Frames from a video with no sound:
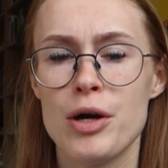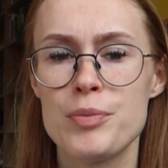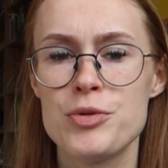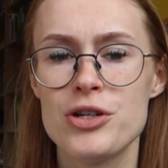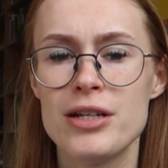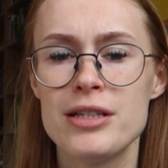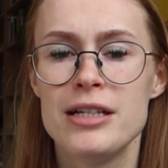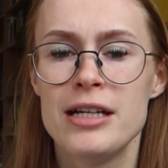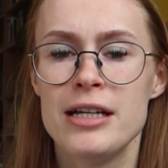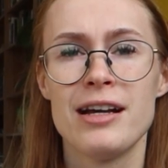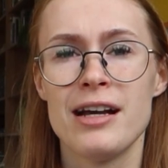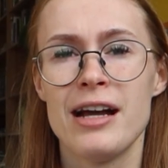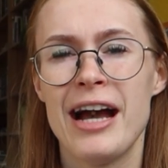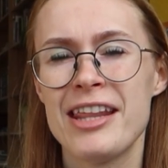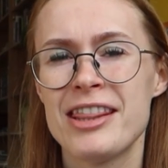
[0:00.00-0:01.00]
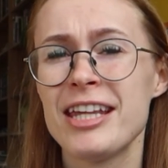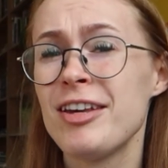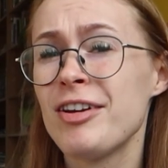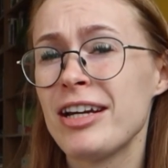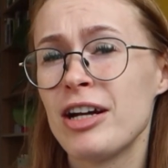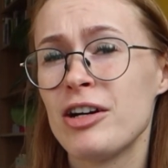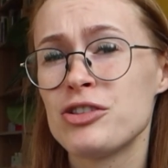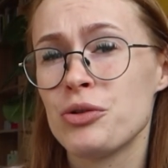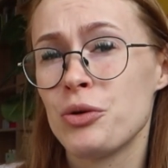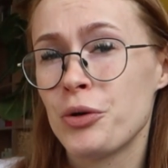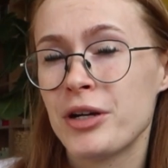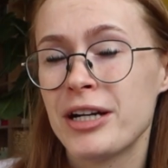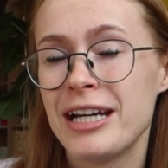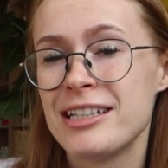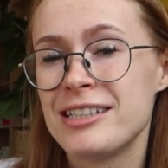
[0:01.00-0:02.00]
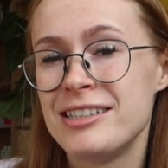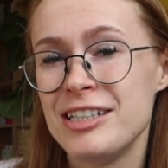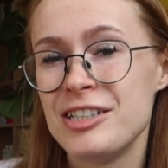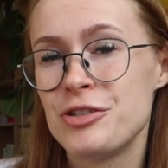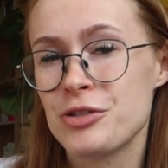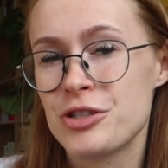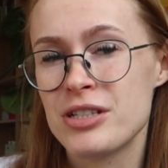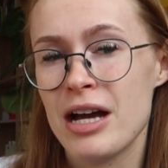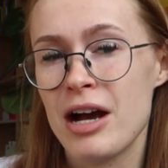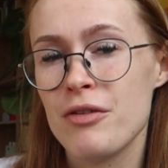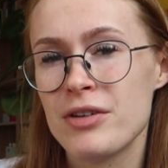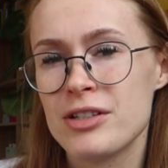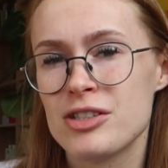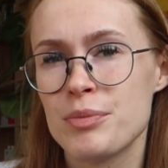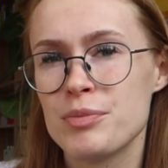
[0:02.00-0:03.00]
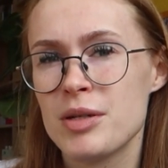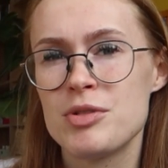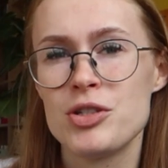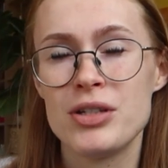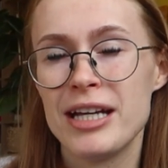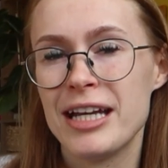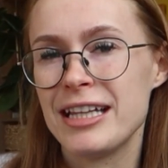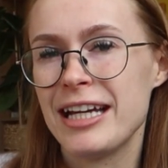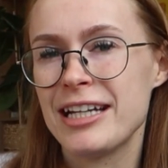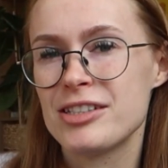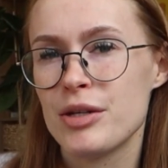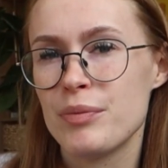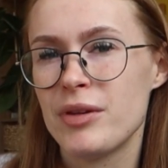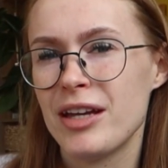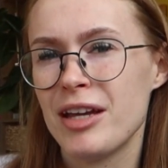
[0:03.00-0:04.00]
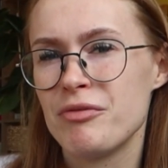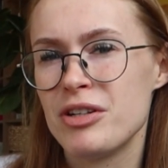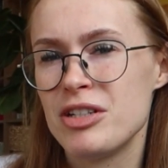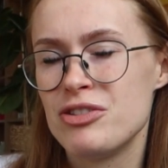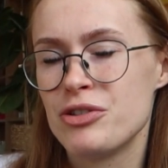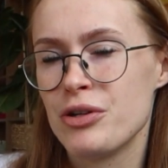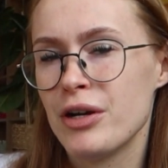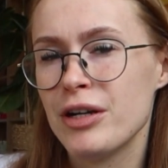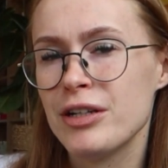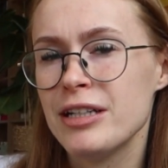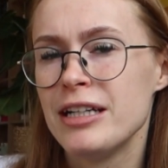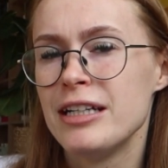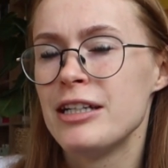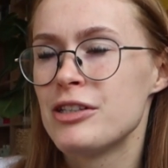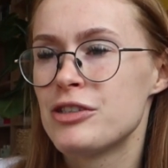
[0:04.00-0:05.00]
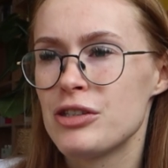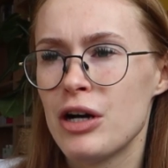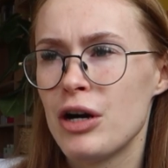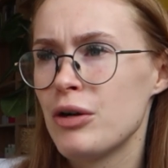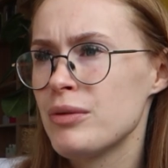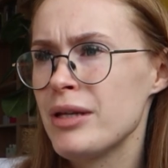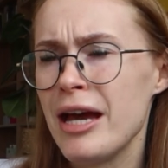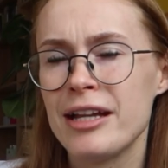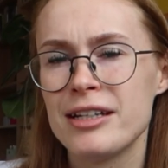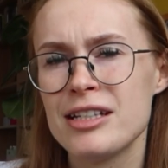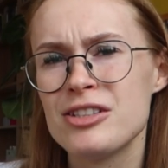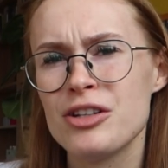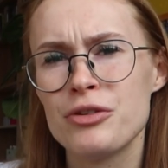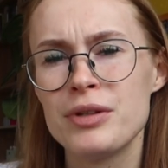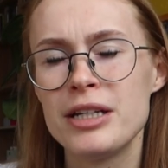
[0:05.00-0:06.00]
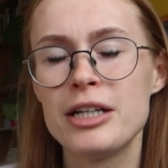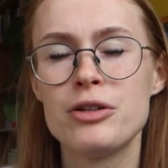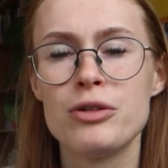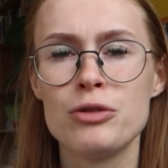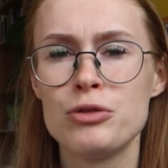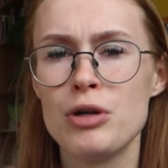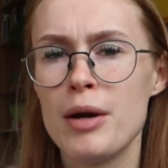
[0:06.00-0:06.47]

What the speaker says: option. I think you can also organize these yourself, and sometimes you get like something in return. So yeah, that's all really cool